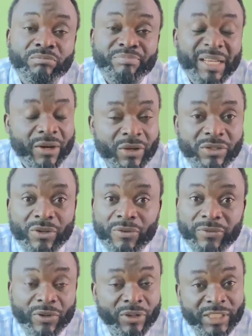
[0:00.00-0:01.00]
because
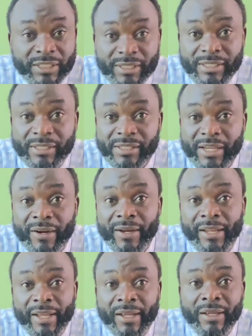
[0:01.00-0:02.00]
of logistics here
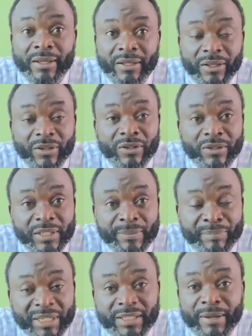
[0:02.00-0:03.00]
and there, the
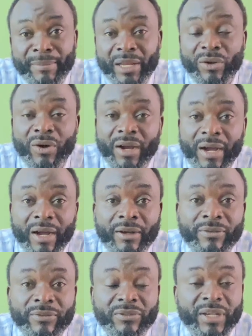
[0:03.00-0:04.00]
patient may not
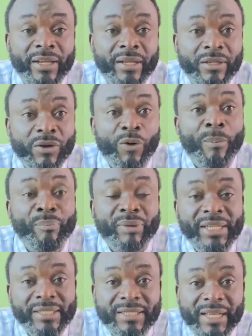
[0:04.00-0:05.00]
have a
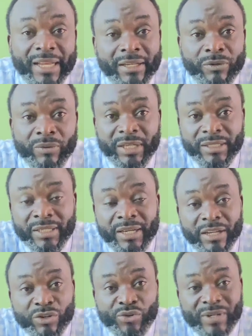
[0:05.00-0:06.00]
complete, adequate
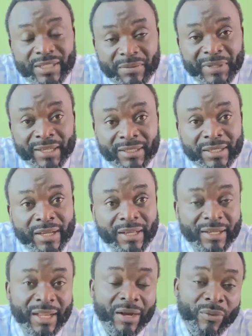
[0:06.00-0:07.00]
treatment
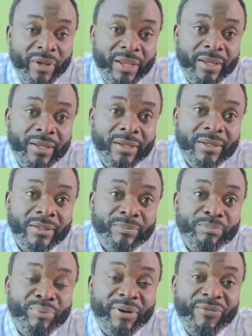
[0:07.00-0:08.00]
that will
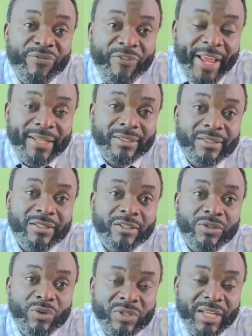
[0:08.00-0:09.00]
prevent
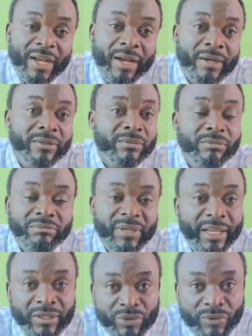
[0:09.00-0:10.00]
total
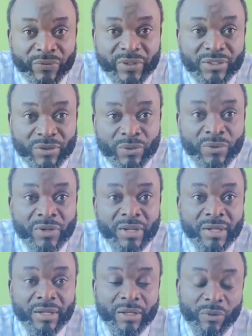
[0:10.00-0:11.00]
atrophy. So
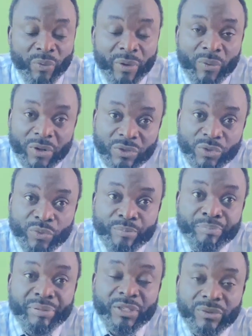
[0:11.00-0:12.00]
we want to
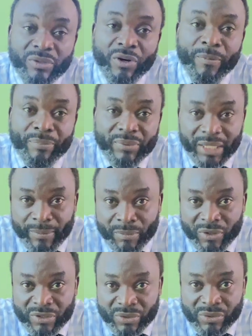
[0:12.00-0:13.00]
build up the
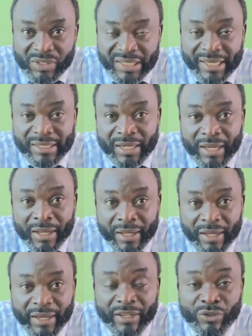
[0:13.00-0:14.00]
muscles that are
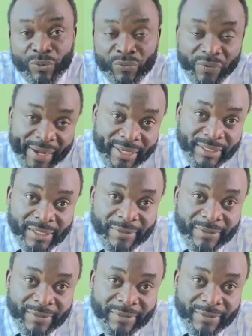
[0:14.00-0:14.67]
atrophied.